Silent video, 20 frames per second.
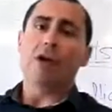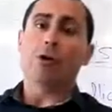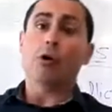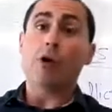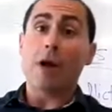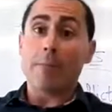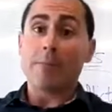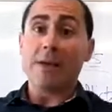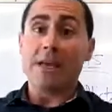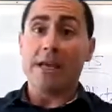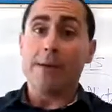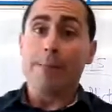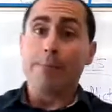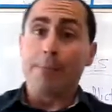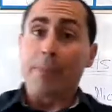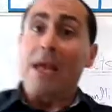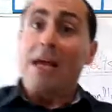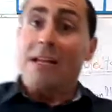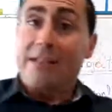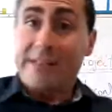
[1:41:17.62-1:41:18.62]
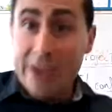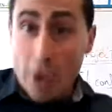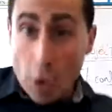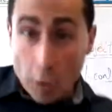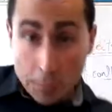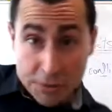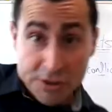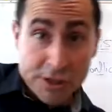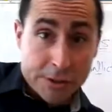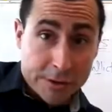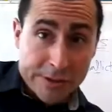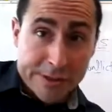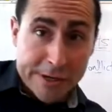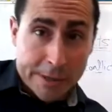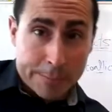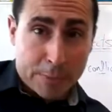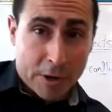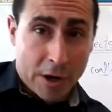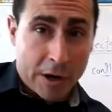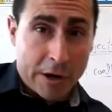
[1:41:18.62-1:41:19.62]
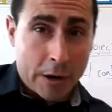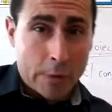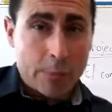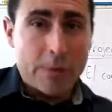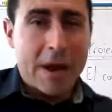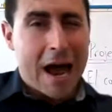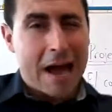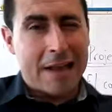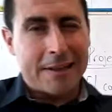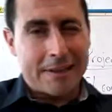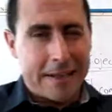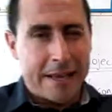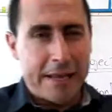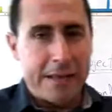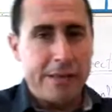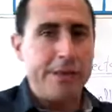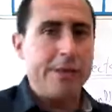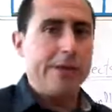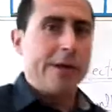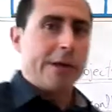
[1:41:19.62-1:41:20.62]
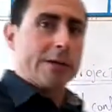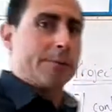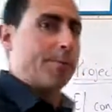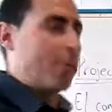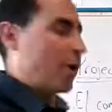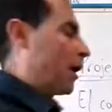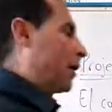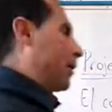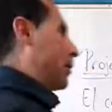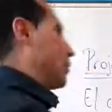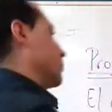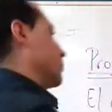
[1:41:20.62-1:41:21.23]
gonna be the object direct pronoun and the indirect pronoun.